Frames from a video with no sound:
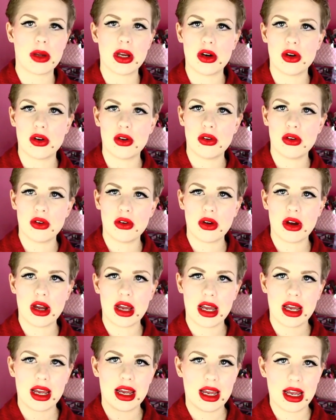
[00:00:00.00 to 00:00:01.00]
Pill
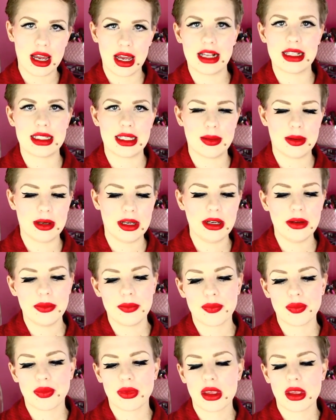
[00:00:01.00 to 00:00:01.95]
exhibit